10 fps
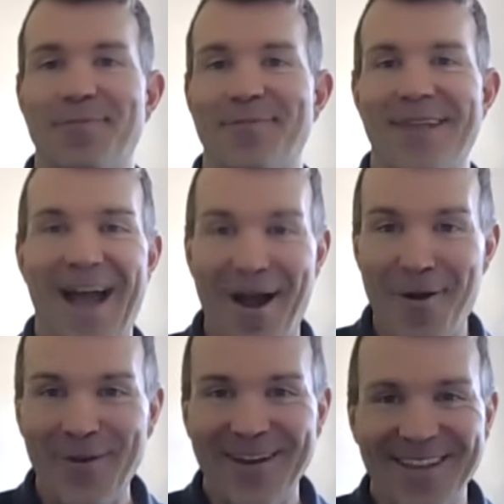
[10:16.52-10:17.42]
How
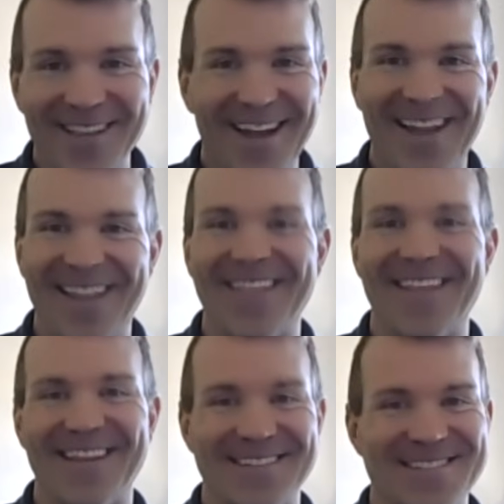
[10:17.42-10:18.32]
we did that
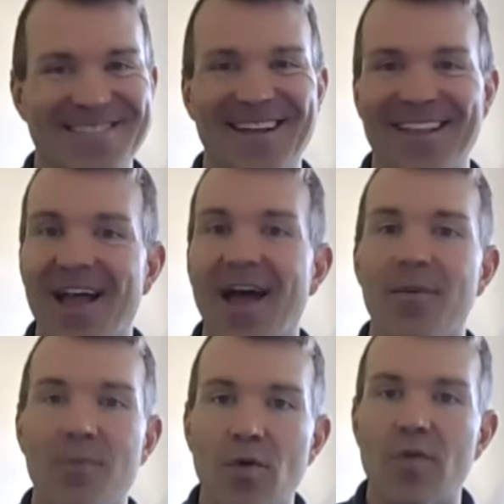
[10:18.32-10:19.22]
is a lot
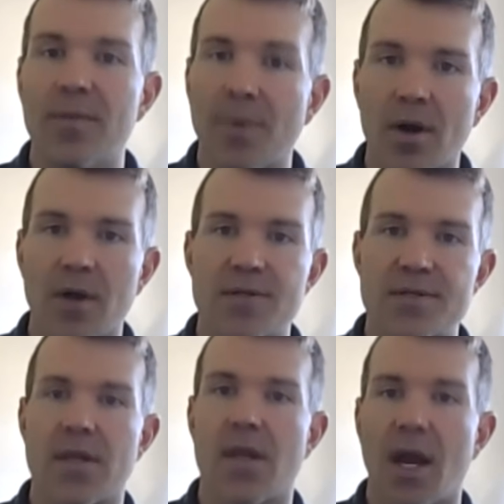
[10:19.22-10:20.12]
of moving parts,
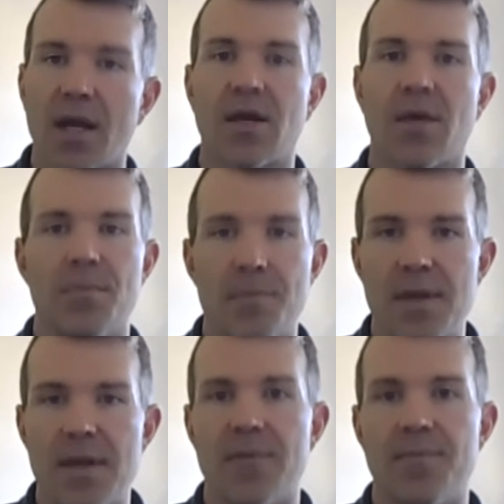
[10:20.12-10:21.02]
a lot of
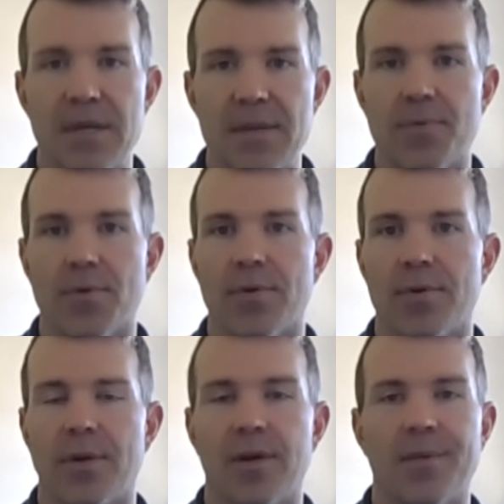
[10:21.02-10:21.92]
committed people.
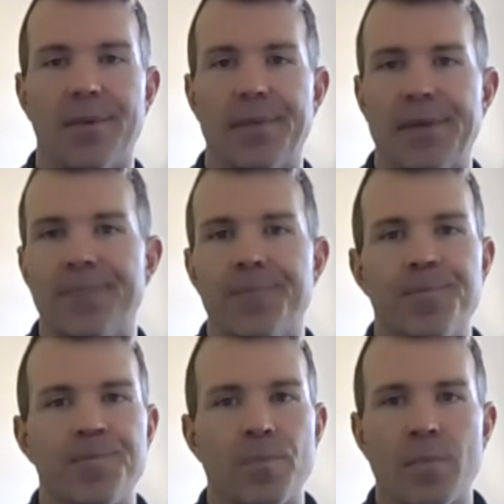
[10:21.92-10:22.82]
I mean,
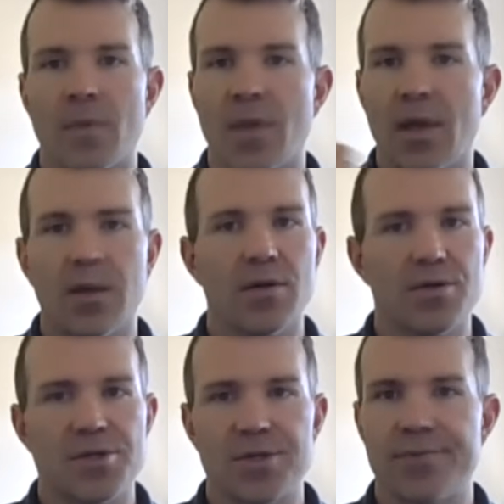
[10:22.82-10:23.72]
the head
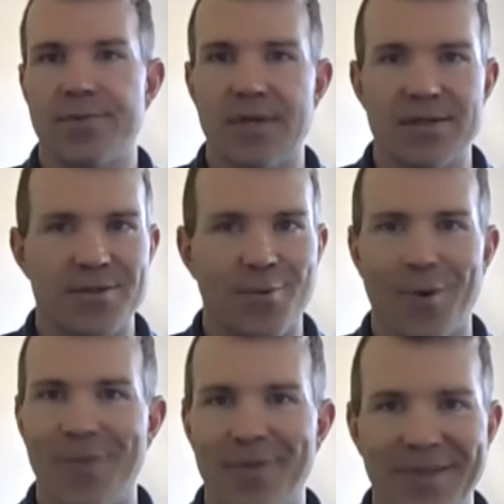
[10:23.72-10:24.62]
coach is the
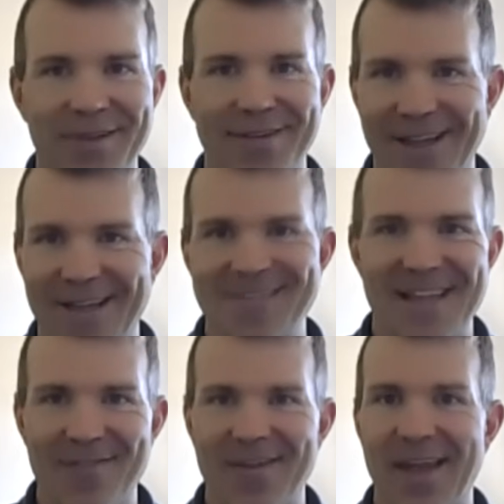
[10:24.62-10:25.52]
one that has the
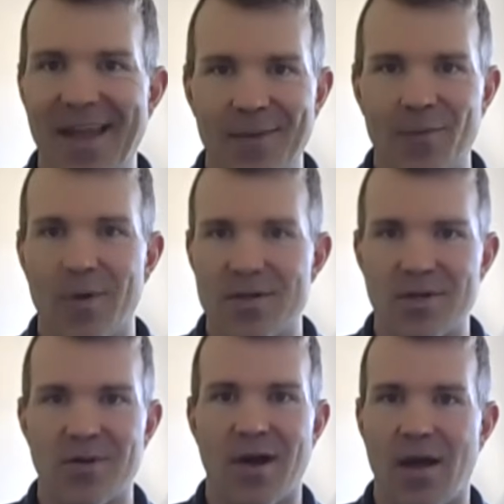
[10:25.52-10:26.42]
heavy head and wears the
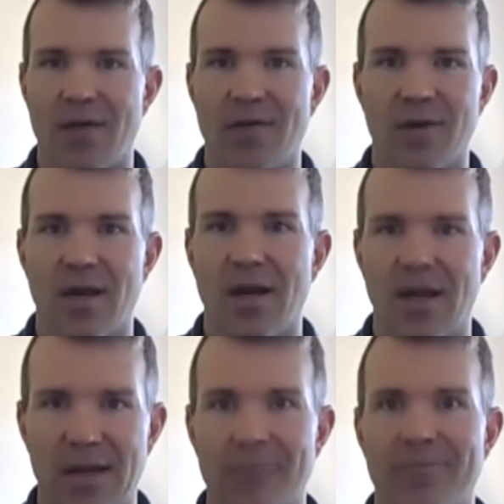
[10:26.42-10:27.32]
crown, right?
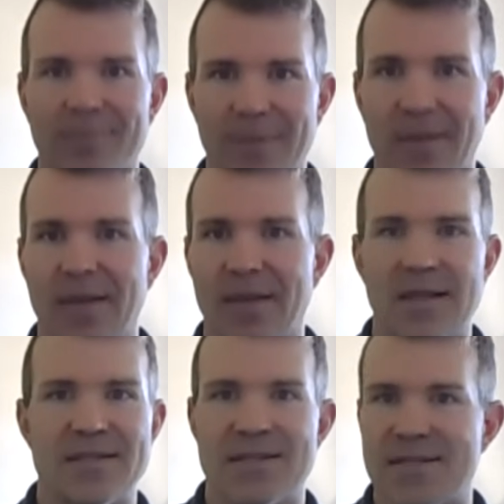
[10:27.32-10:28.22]
Like
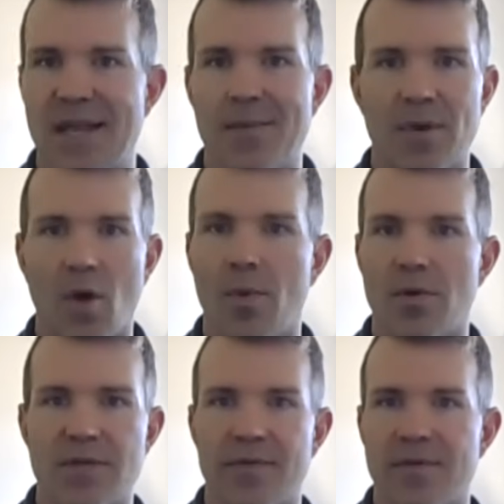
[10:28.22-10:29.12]
it's the same in
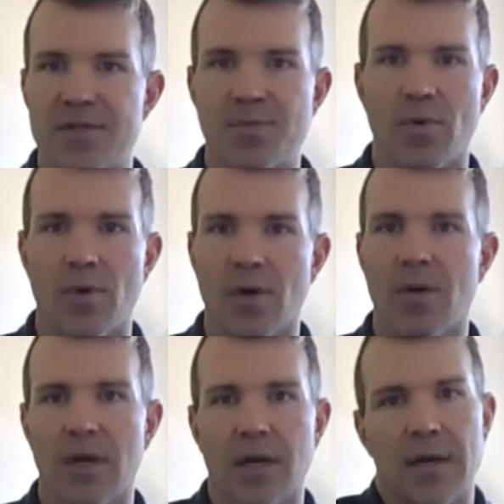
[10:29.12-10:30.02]
almost every sport
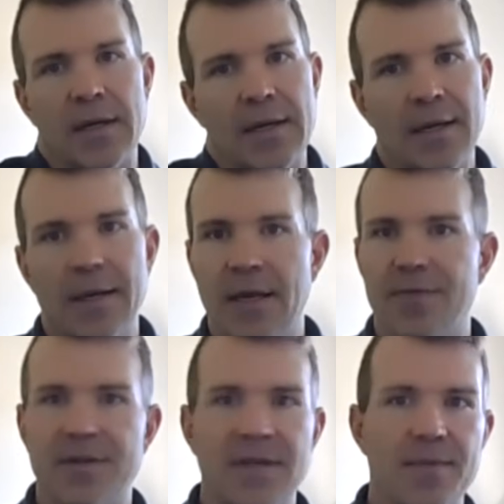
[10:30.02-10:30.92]
where if
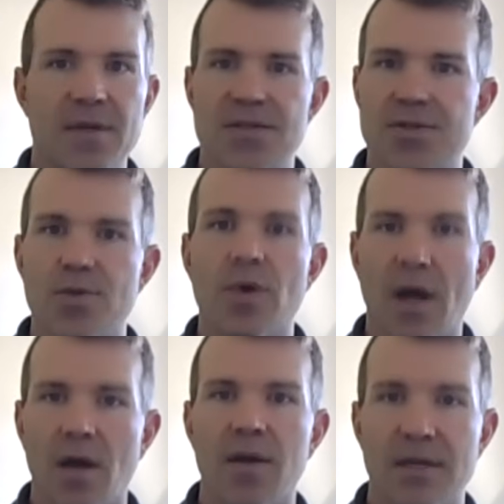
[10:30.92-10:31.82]
the team doesn't do
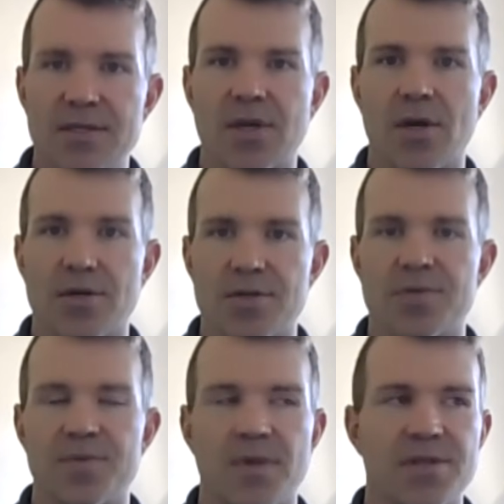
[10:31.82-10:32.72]
well, it's the coach's
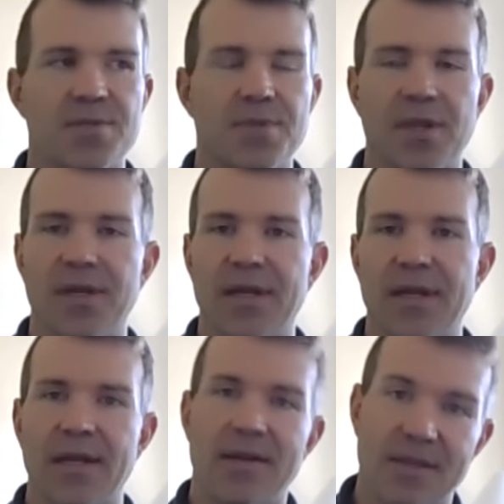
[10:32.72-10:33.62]
responsibility.
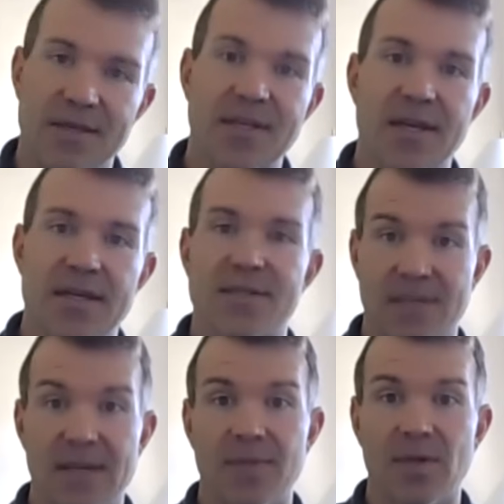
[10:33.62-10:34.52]
And in this case, the
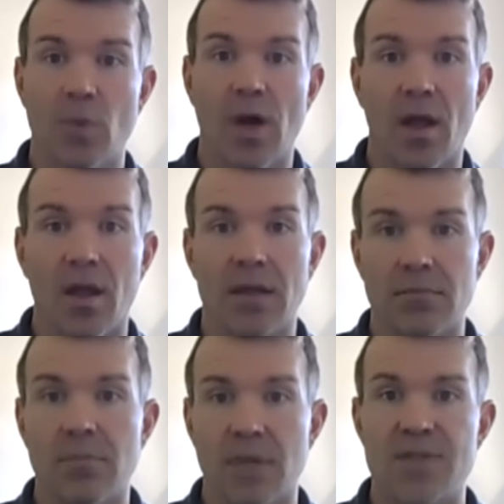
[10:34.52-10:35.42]
team did well, and
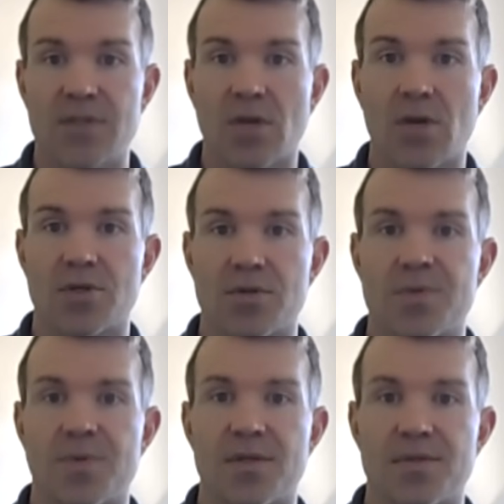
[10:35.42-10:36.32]
it's the coach's
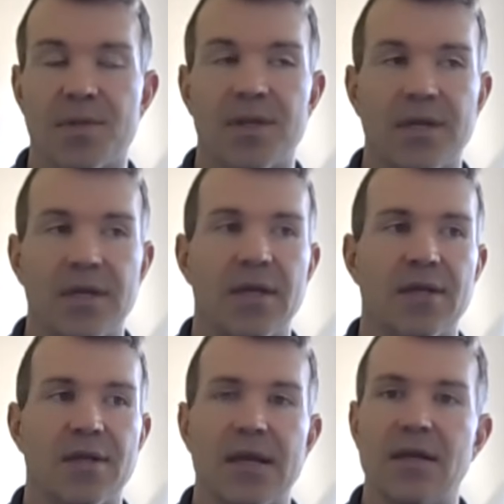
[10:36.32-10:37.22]
responsibility.
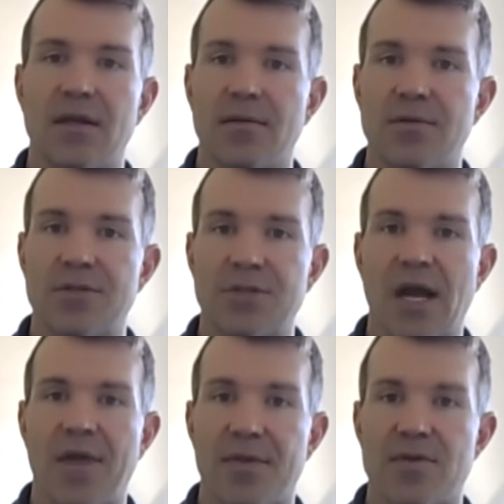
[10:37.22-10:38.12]
And she
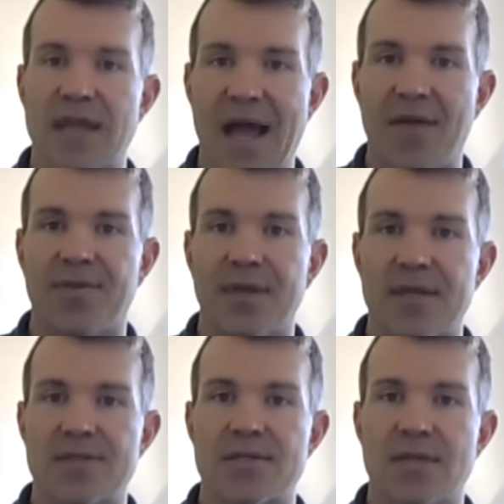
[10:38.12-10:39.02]
got those
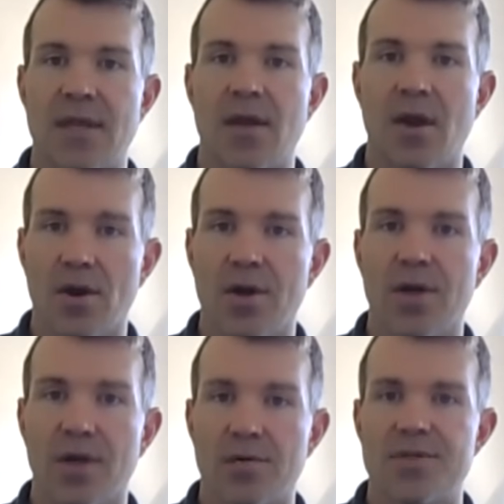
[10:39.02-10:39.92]
athletes, her and her
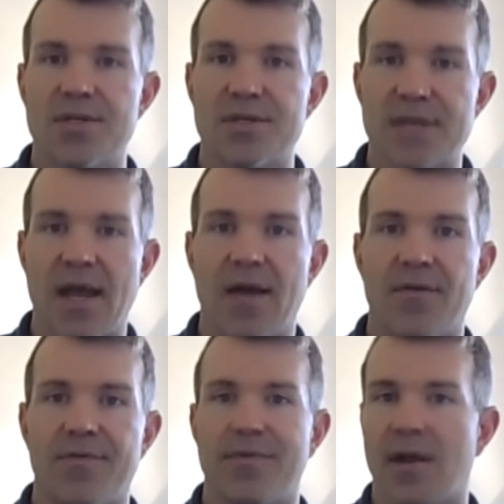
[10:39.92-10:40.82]
coaching
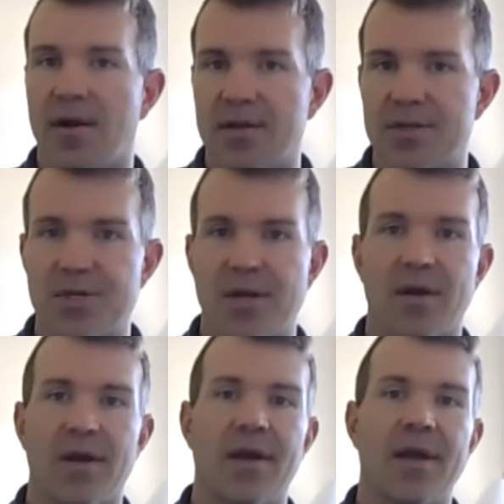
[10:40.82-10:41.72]
staff, Lara
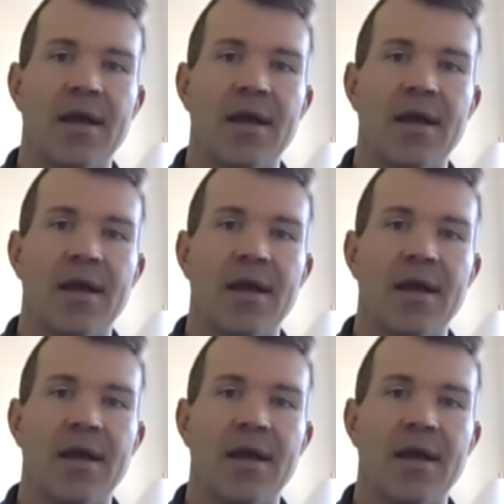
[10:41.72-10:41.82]
Teixeira,